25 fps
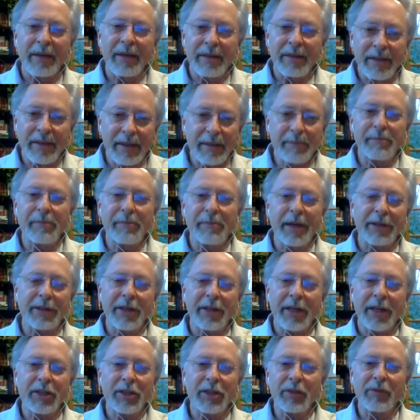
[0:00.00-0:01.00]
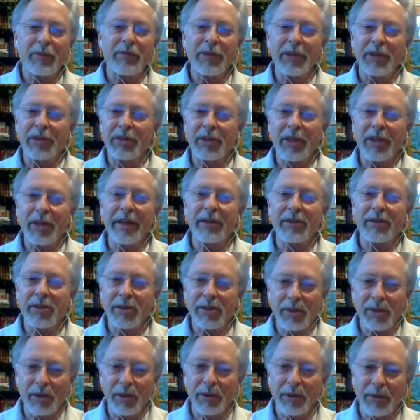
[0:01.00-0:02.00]
deep meditation feels like,
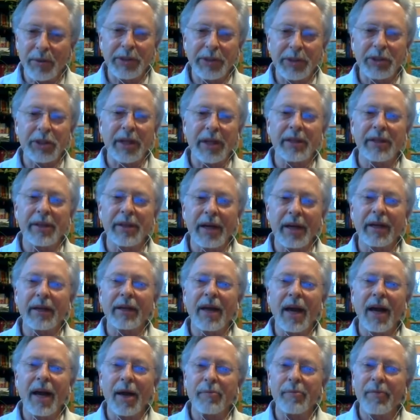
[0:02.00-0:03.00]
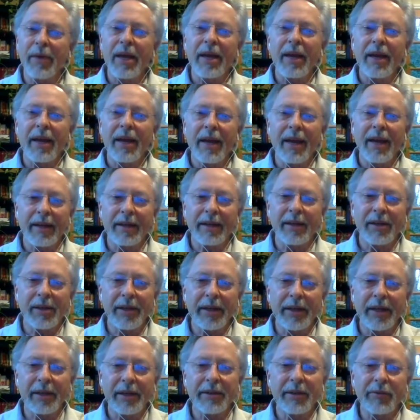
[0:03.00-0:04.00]
just go to ajayan.com and
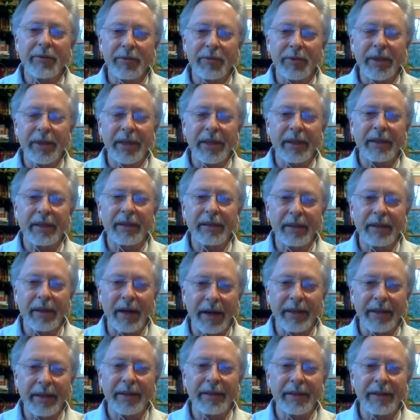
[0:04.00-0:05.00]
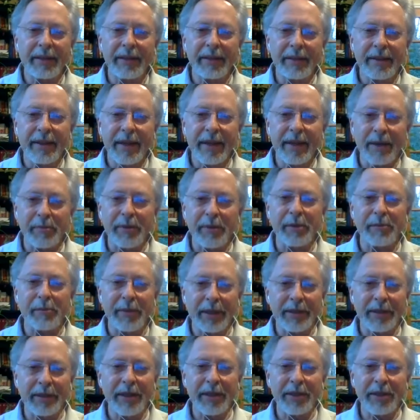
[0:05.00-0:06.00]
click on the free guided 10-minute
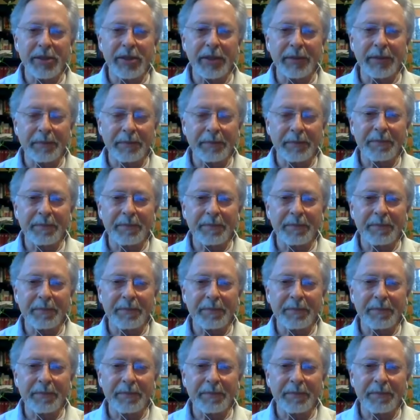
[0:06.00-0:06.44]
meditation.